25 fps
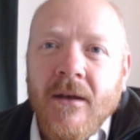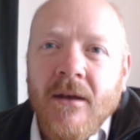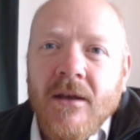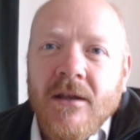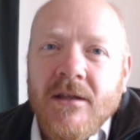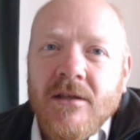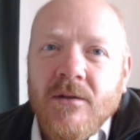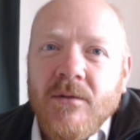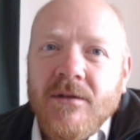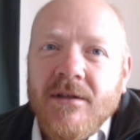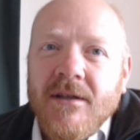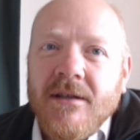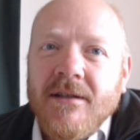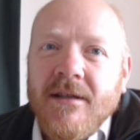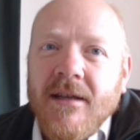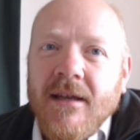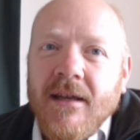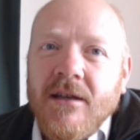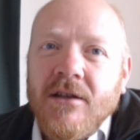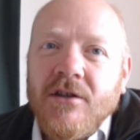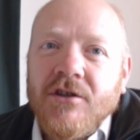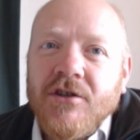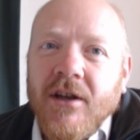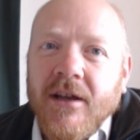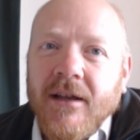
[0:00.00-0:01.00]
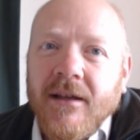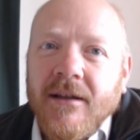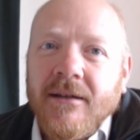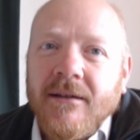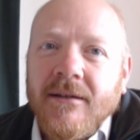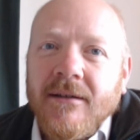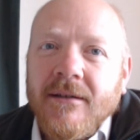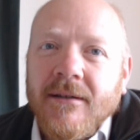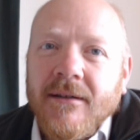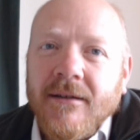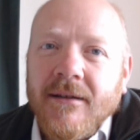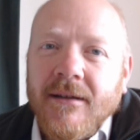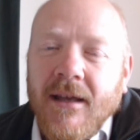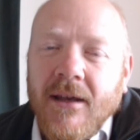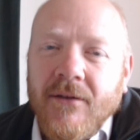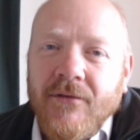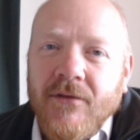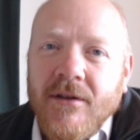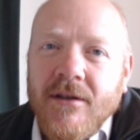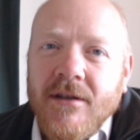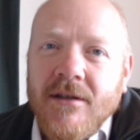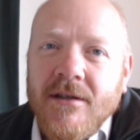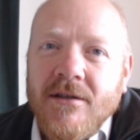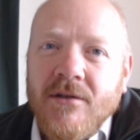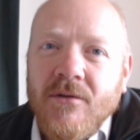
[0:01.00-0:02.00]
So is a teaching
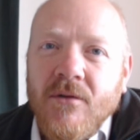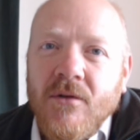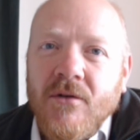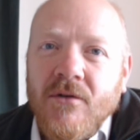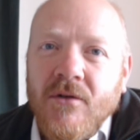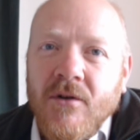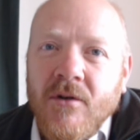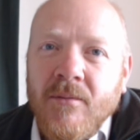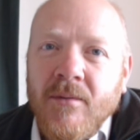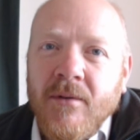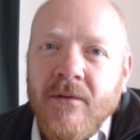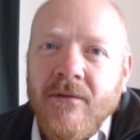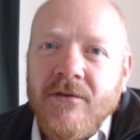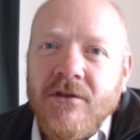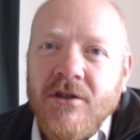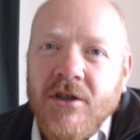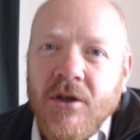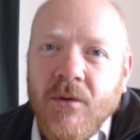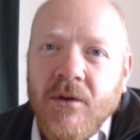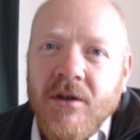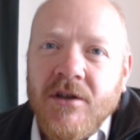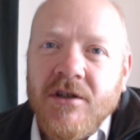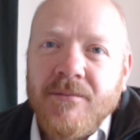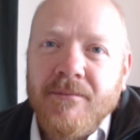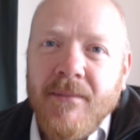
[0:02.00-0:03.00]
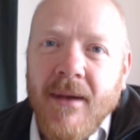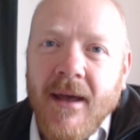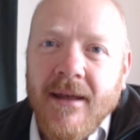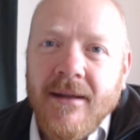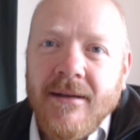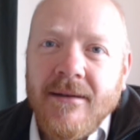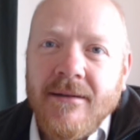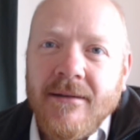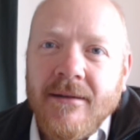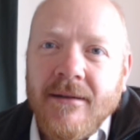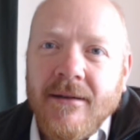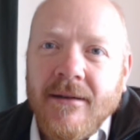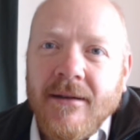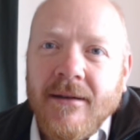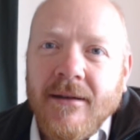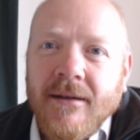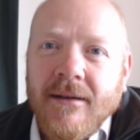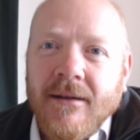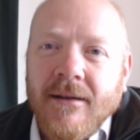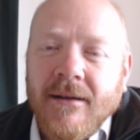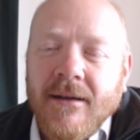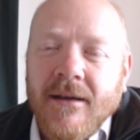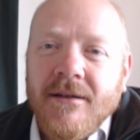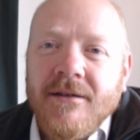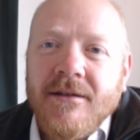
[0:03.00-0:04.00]
given to a group of Jewish men
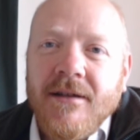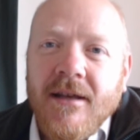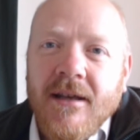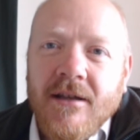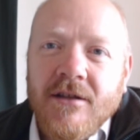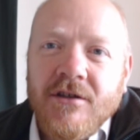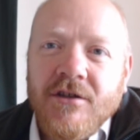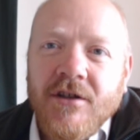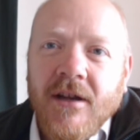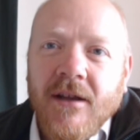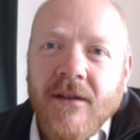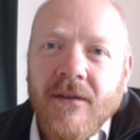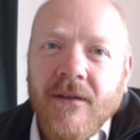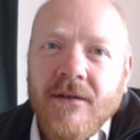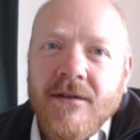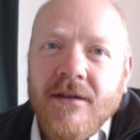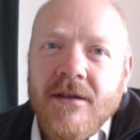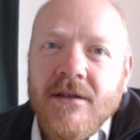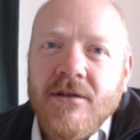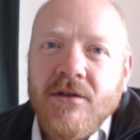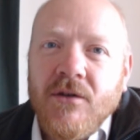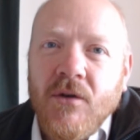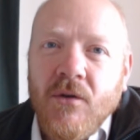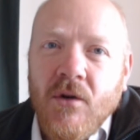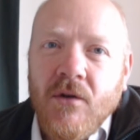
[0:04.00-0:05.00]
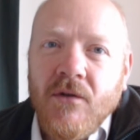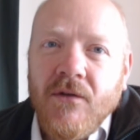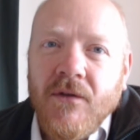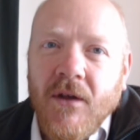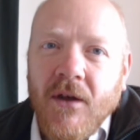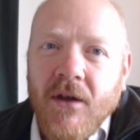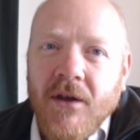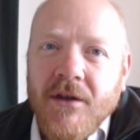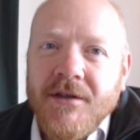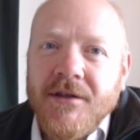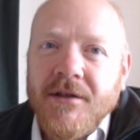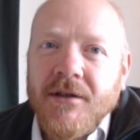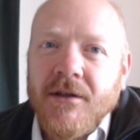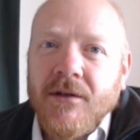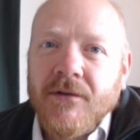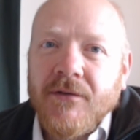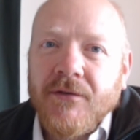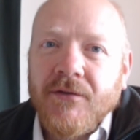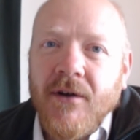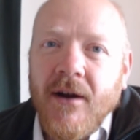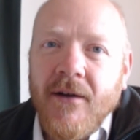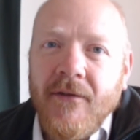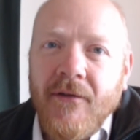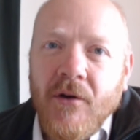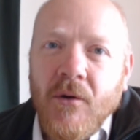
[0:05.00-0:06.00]
a teaching that is universal
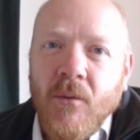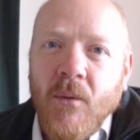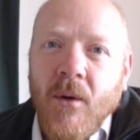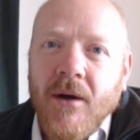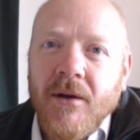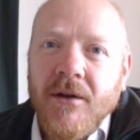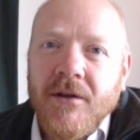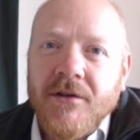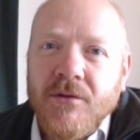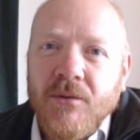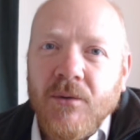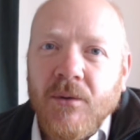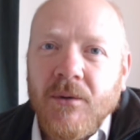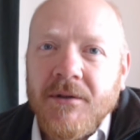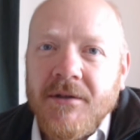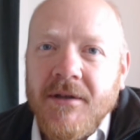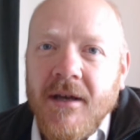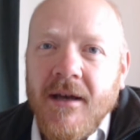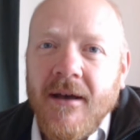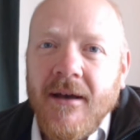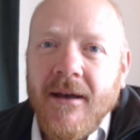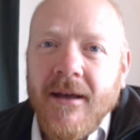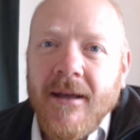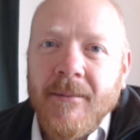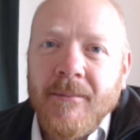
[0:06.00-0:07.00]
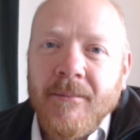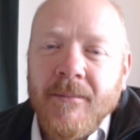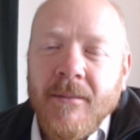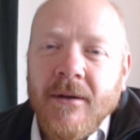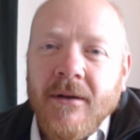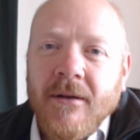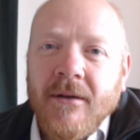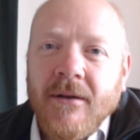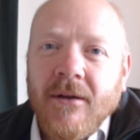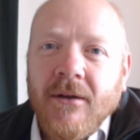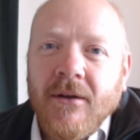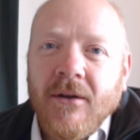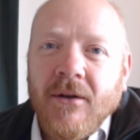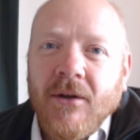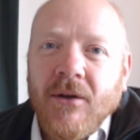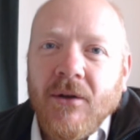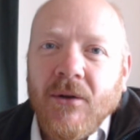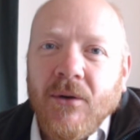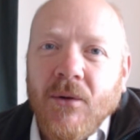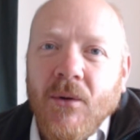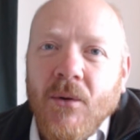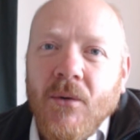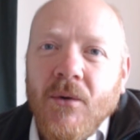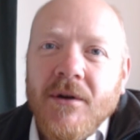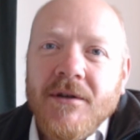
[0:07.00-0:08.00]
for everyone at all time,
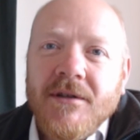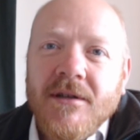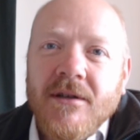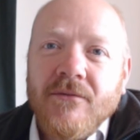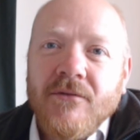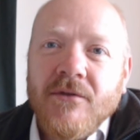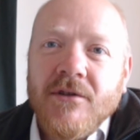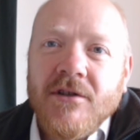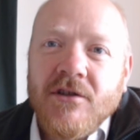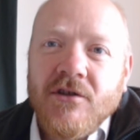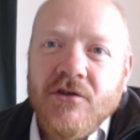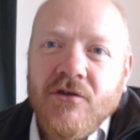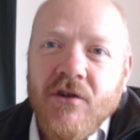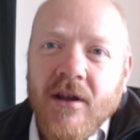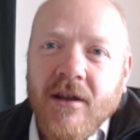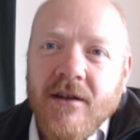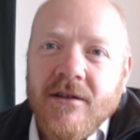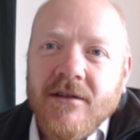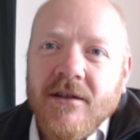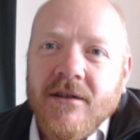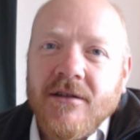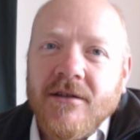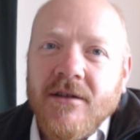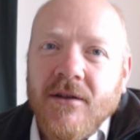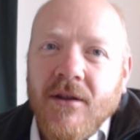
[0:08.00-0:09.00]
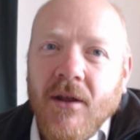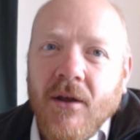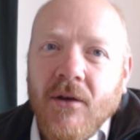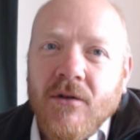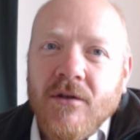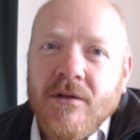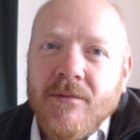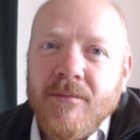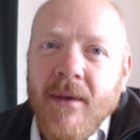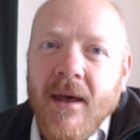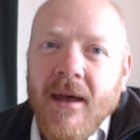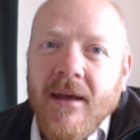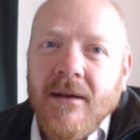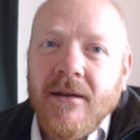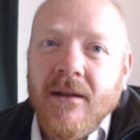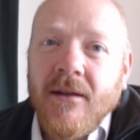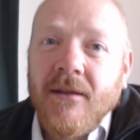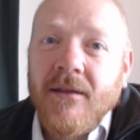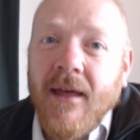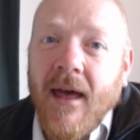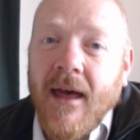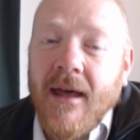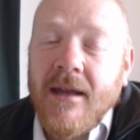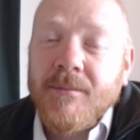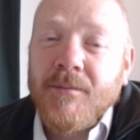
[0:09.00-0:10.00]
or is it restricted to those men at
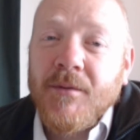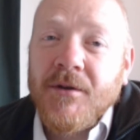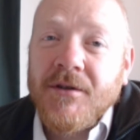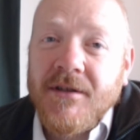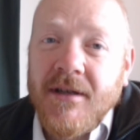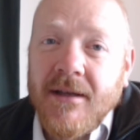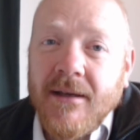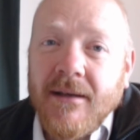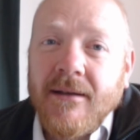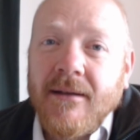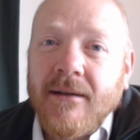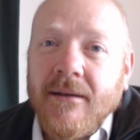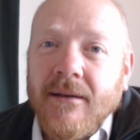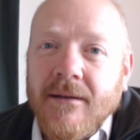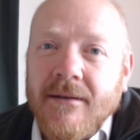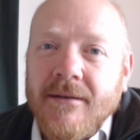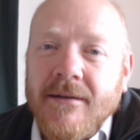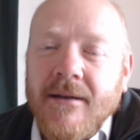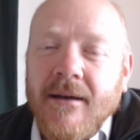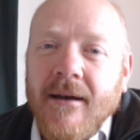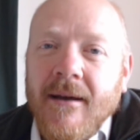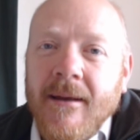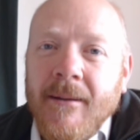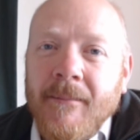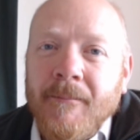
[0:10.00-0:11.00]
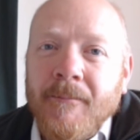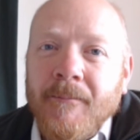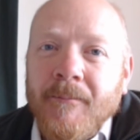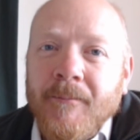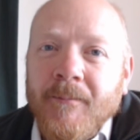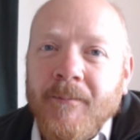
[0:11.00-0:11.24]
that particular time?